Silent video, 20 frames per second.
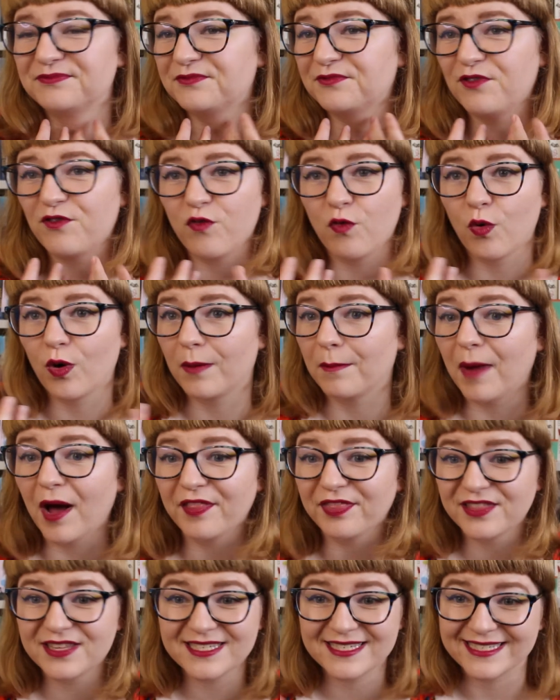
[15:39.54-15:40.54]
for
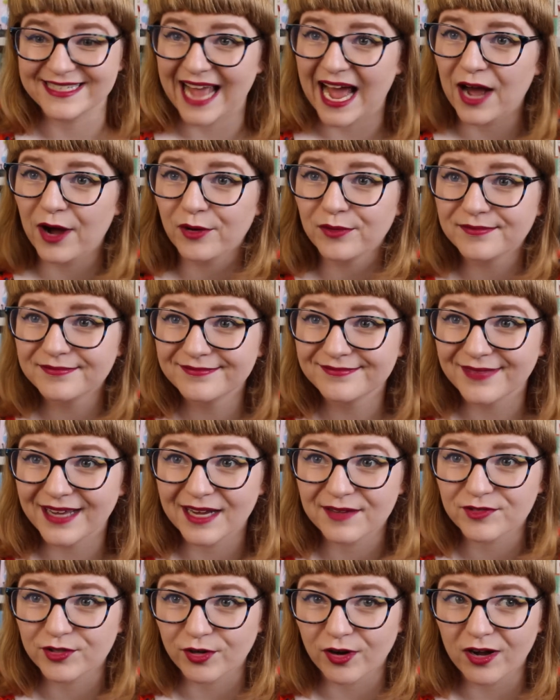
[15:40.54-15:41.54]
months now,
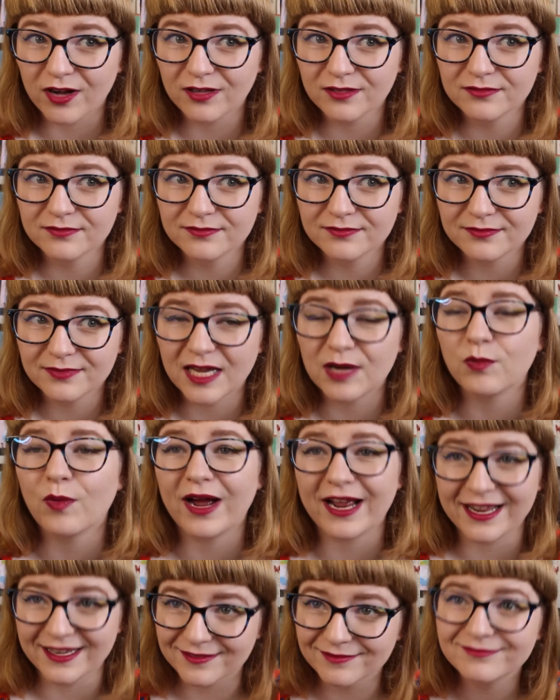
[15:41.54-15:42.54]
after all, and
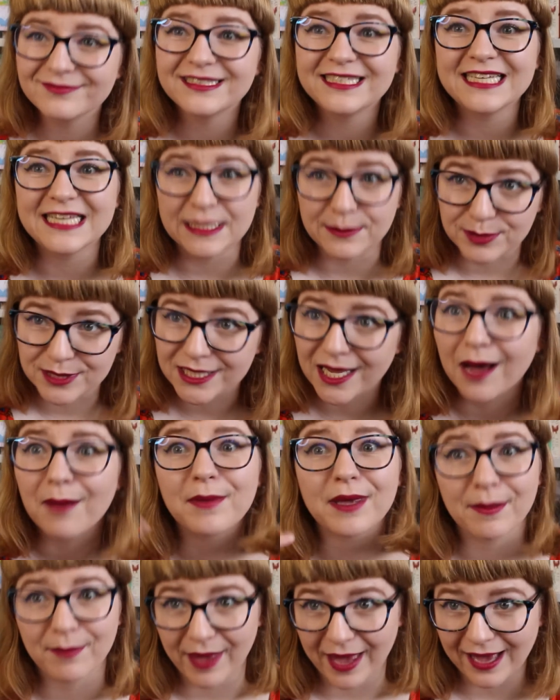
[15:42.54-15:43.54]
why it keeps
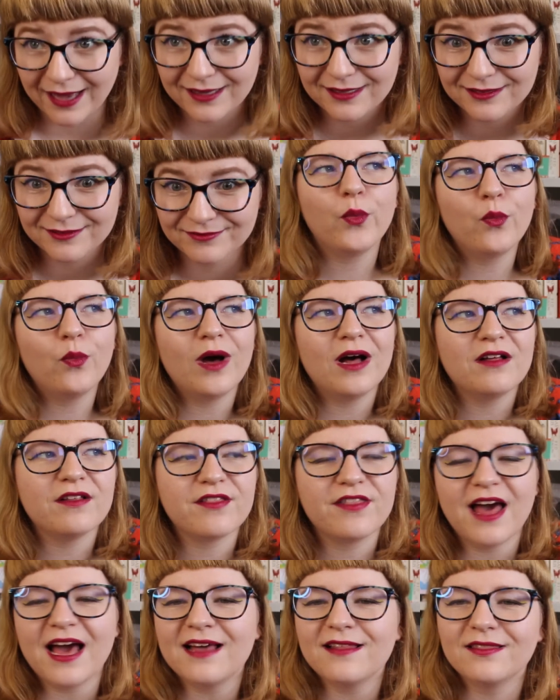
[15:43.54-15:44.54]
coming back. Well,
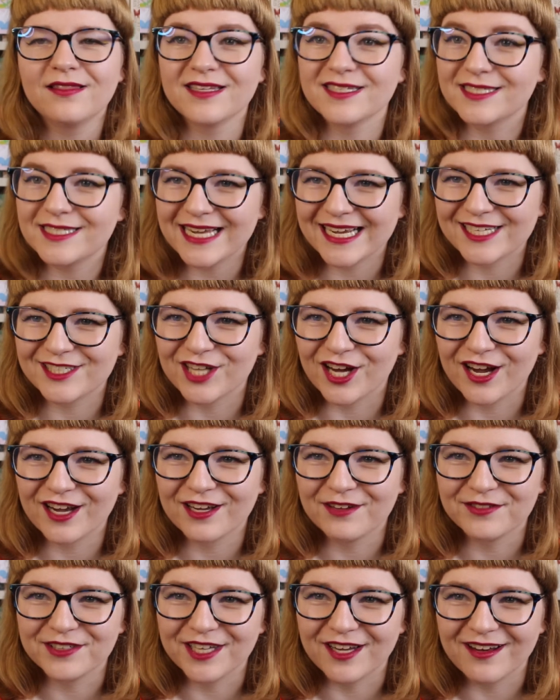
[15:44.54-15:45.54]
that and the TikTok
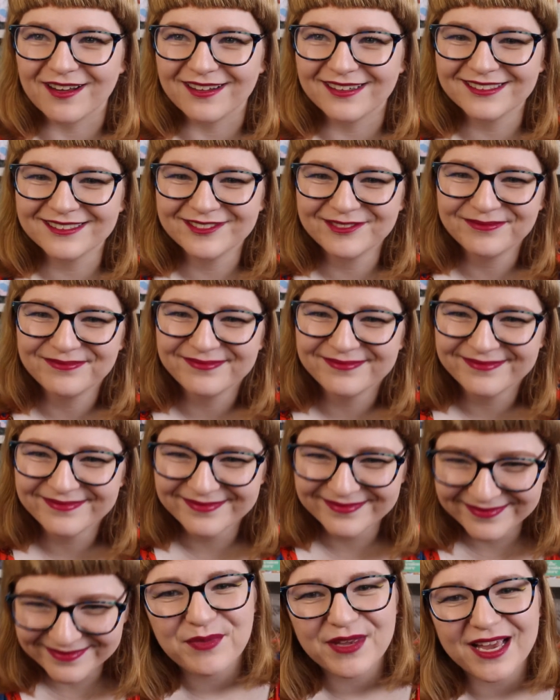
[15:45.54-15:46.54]
of it all.
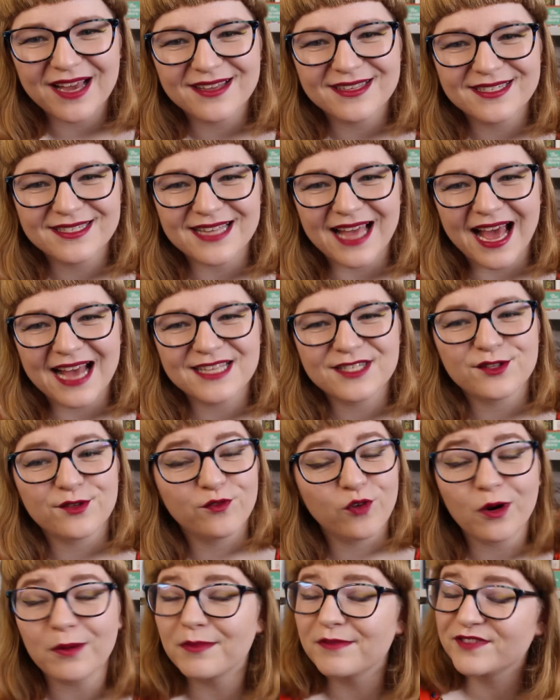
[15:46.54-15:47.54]
Because as the
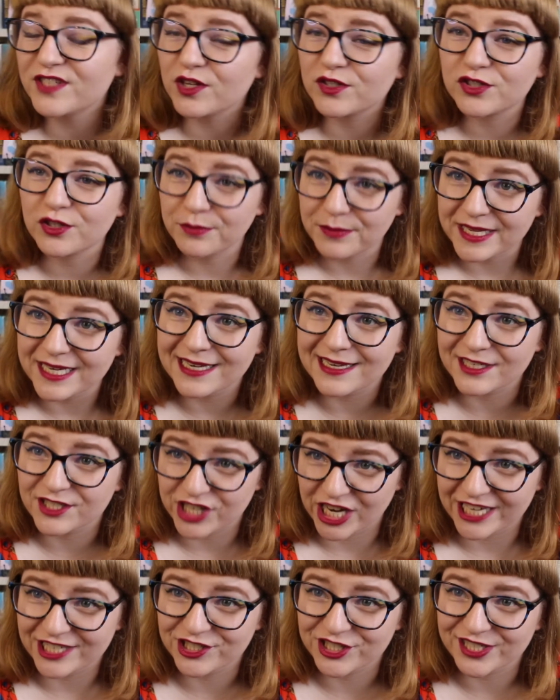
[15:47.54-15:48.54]
form of social media
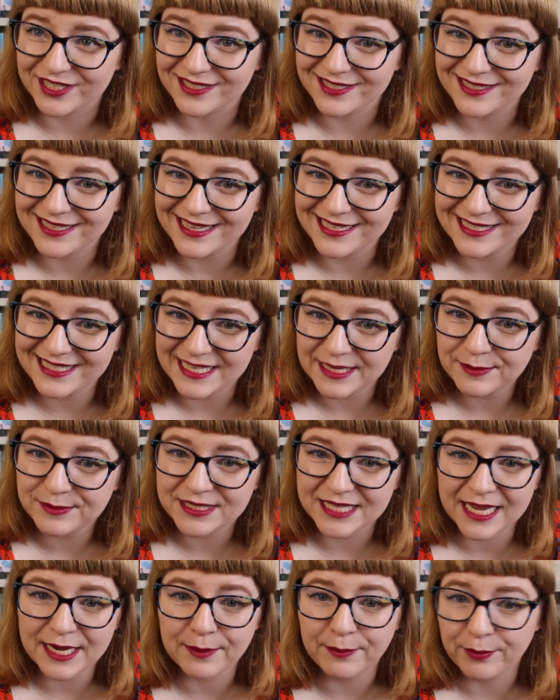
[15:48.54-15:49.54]
changes, it
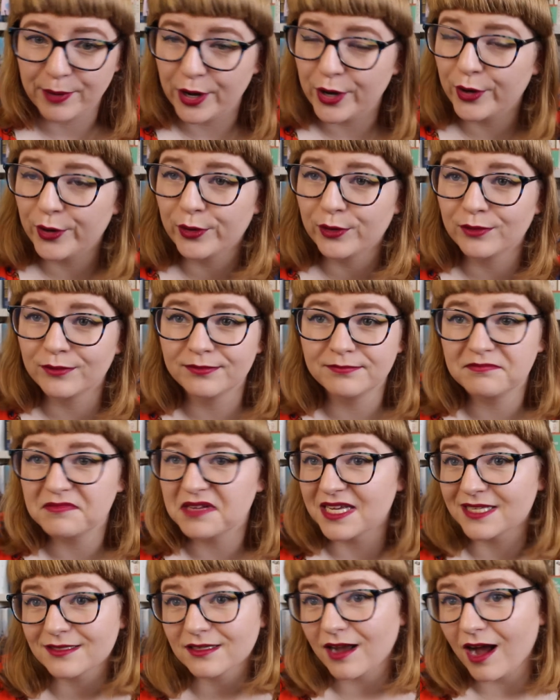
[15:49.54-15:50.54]
seems like Bo
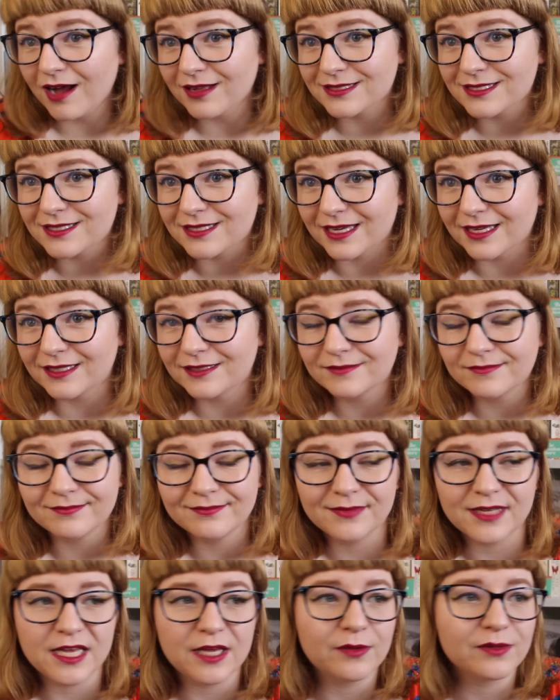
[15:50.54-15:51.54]
is a constant.
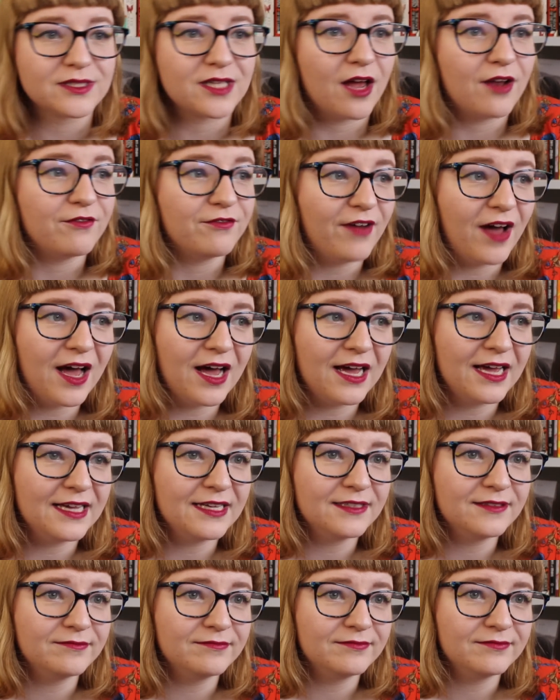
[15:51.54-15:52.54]
He was on
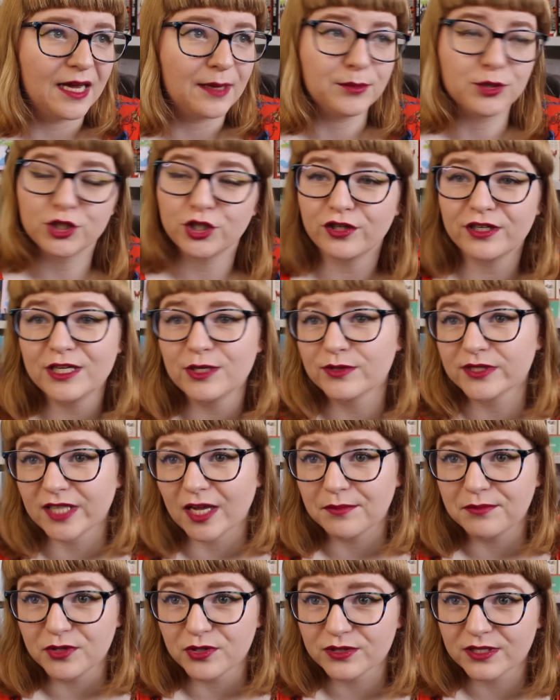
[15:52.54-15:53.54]
Vine, I'm sure he was
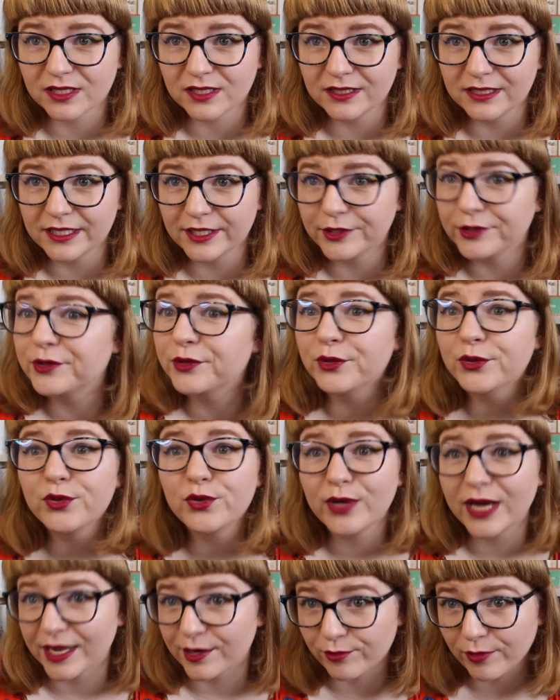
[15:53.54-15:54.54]
on Musical.ly,
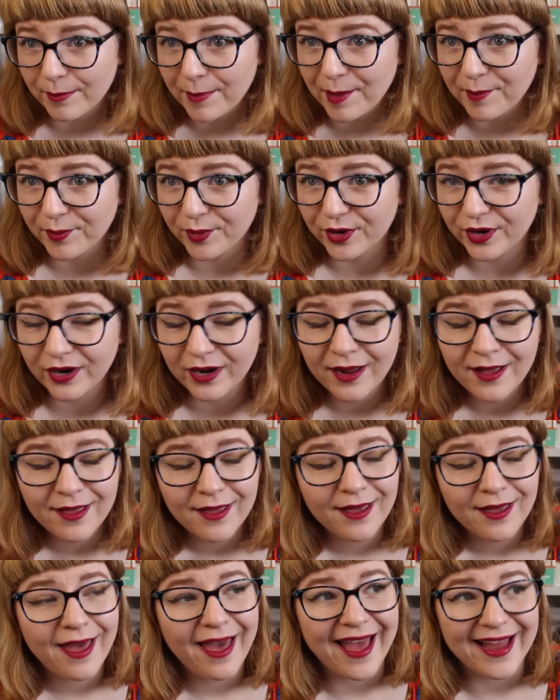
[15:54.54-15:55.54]
who can remember?
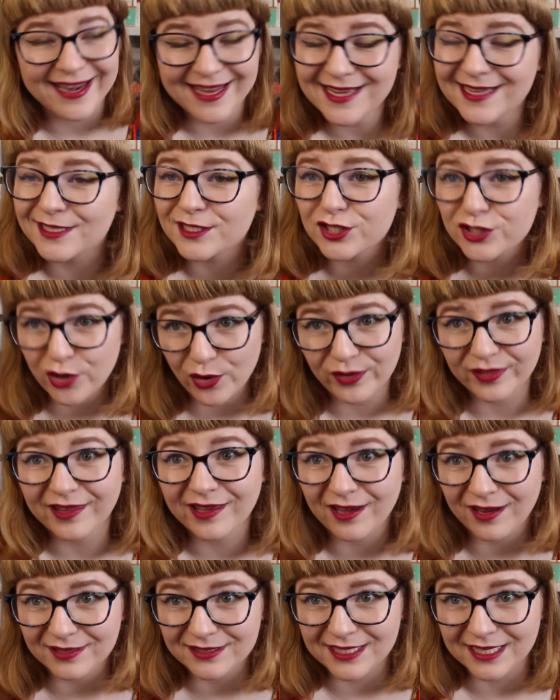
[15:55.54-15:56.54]
And he is
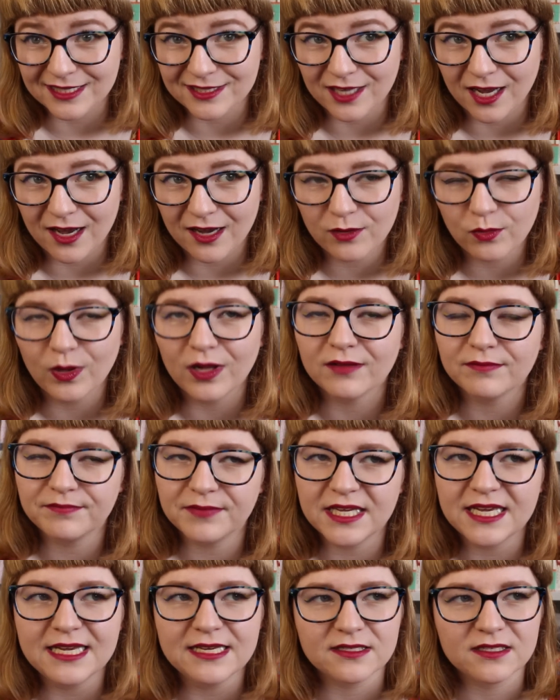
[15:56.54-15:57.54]
certainly on TikTok. Well,
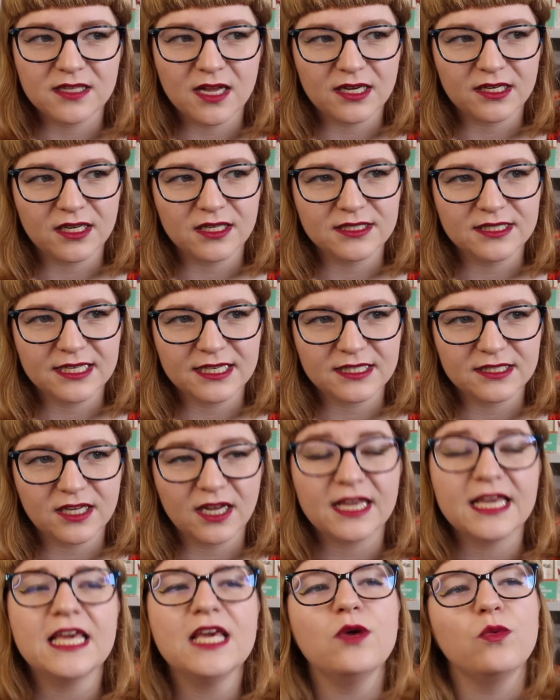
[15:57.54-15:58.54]
he's not on
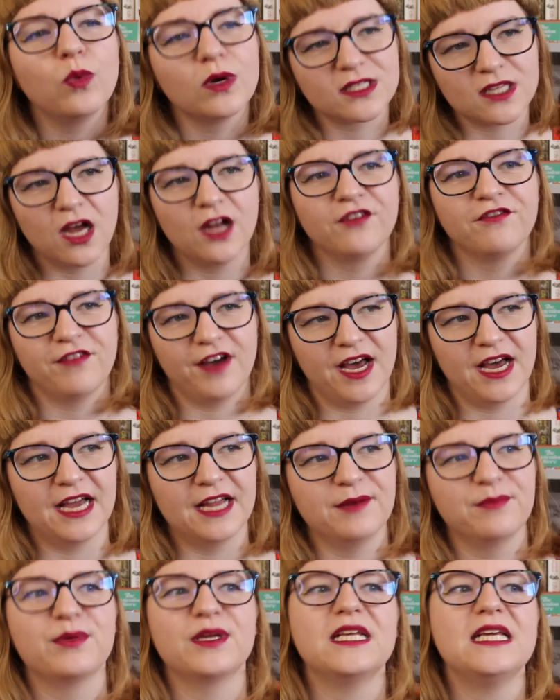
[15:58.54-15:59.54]
TikTok. He was on
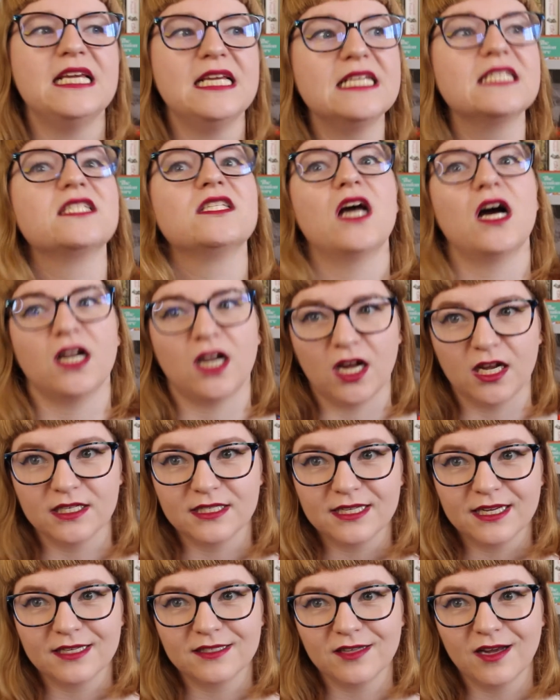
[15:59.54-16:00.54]
Vine, but he's not on
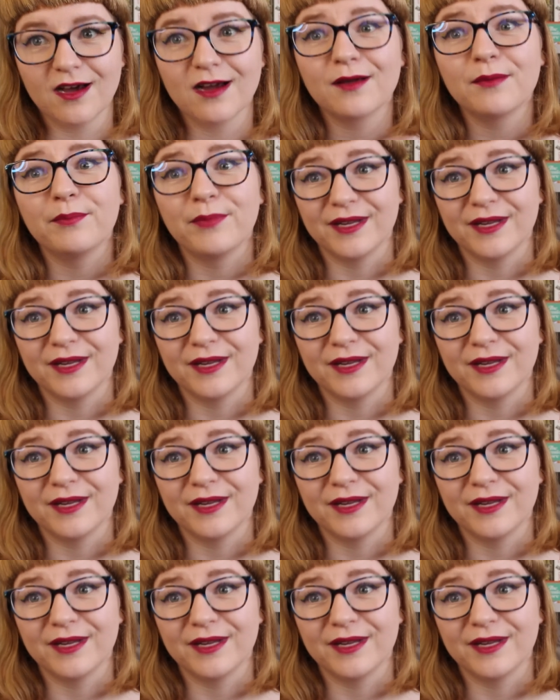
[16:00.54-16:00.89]
TikTok,